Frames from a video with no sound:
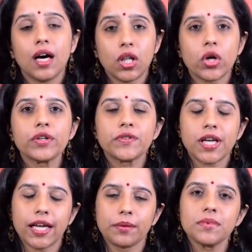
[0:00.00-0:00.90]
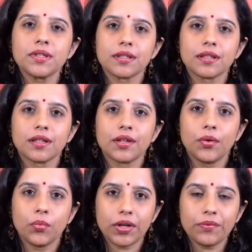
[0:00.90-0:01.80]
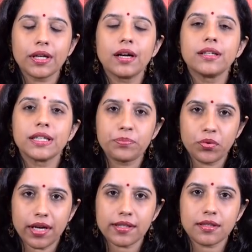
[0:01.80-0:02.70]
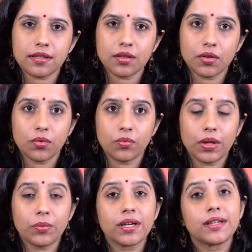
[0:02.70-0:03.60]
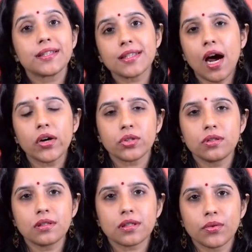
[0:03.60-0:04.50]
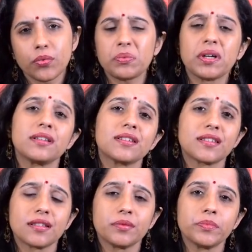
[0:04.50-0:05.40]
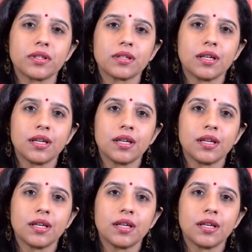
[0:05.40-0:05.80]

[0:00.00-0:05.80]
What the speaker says: A lot of times when we are depressed, when we are disheartened, when we are disturbed,